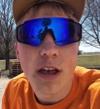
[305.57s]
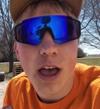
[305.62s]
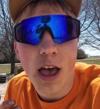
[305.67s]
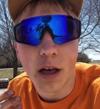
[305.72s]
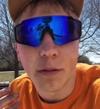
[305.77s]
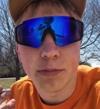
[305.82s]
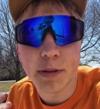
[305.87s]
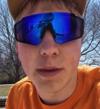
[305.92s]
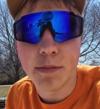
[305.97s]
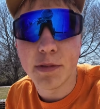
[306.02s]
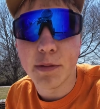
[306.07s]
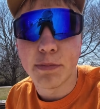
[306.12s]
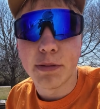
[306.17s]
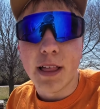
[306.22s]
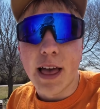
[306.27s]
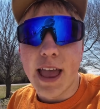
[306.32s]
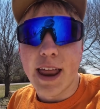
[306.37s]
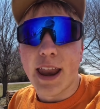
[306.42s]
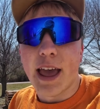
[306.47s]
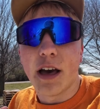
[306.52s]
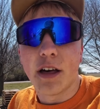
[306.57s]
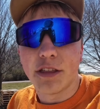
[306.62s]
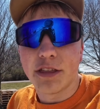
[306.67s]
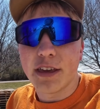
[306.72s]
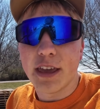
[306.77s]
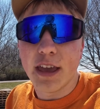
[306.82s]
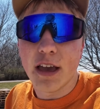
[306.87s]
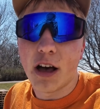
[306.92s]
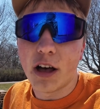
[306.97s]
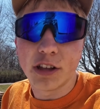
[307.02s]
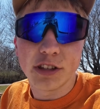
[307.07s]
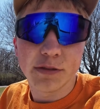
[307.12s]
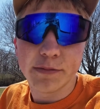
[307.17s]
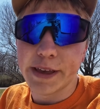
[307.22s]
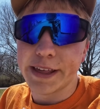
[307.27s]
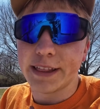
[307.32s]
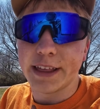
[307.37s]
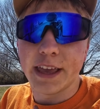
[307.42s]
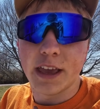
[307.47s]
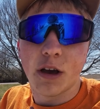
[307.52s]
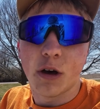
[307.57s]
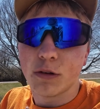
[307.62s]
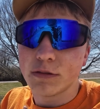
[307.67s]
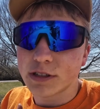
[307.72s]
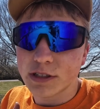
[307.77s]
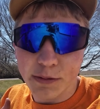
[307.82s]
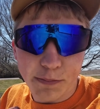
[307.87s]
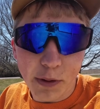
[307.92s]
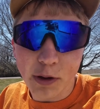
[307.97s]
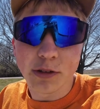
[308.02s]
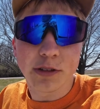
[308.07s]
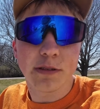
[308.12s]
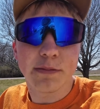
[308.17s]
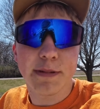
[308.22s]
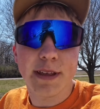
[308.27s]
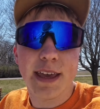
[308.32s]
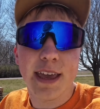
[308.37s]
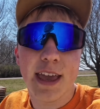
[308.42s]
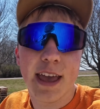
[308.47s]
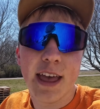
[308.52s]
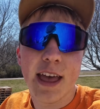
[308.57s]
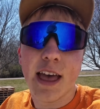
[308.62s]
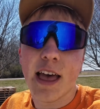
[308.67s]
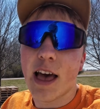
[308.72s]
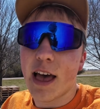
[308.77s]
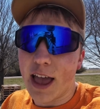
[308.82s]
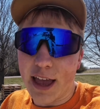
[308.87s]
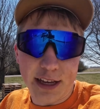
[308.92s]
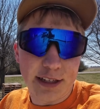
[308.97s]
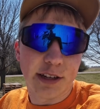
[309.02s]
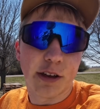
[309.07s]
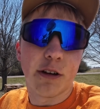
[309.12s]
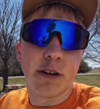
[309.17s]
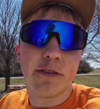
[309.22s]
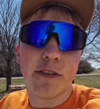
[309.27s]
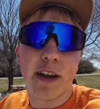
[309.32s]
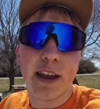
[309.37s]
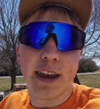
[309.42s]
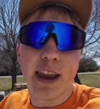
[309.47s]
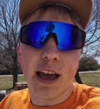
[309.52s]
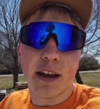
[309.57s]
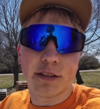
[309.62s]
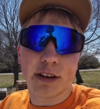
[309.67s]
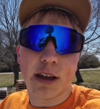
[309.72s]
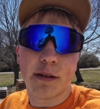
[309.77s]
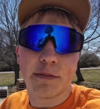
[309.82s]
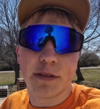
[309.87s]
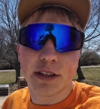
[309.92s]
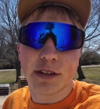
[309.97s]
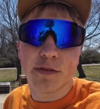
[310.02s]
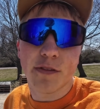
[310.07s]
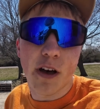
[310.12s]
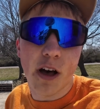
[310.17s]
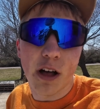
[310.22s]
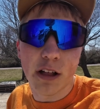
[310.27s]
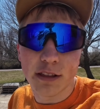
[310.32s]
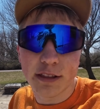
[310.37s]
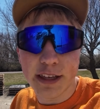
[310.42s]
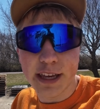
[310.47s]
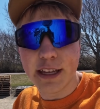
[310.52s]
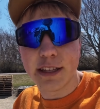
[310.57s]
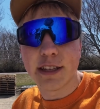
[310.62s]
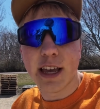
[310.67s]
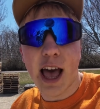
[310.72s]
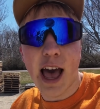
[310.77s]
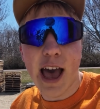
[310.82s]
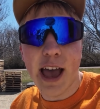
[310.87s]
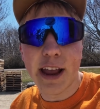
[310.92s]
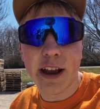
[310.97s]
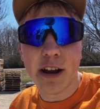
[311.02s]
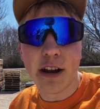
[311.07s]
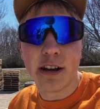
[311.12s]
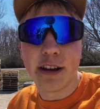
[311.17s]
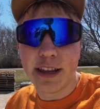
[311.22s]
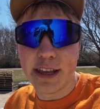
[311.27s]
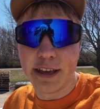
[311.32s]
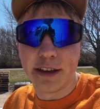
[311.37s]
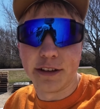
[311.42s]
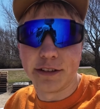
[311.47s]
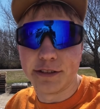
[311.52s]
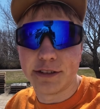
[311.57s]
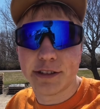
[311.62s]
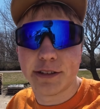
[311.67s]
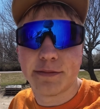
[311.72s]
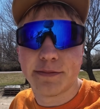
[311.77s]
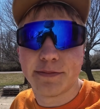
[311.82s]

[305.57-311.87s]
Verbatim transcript: help keep the plant healthy, ultimately, supposedly, as I'll find out come this fall, lead to higher yields.